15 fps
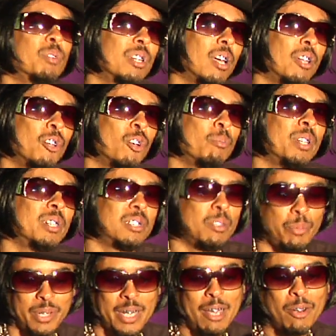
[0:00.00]
of y'all know me as the
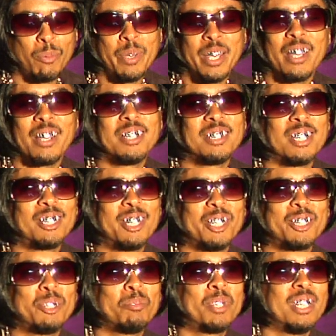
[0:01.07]
Piano Man, because I
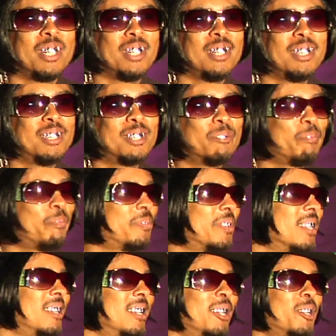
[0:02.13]
touch them keys.
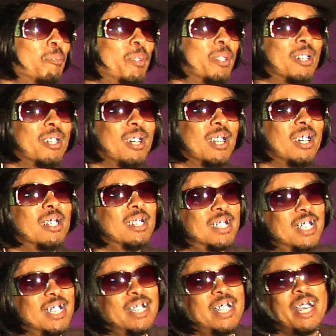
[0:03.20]
But
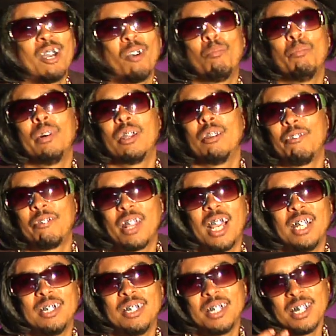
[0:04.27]
today I'm
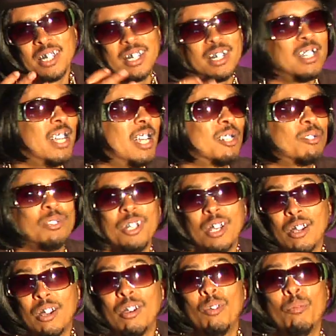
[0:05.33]
Butterfly Jit, and that's what you
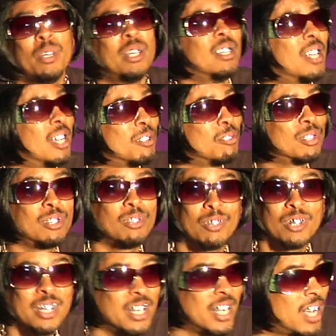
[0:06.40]
heard me. That's what's
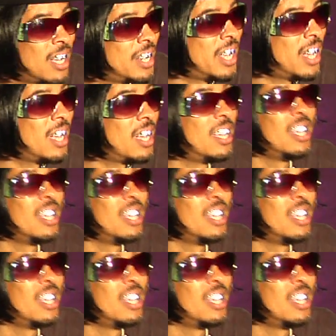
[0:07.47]
going down now.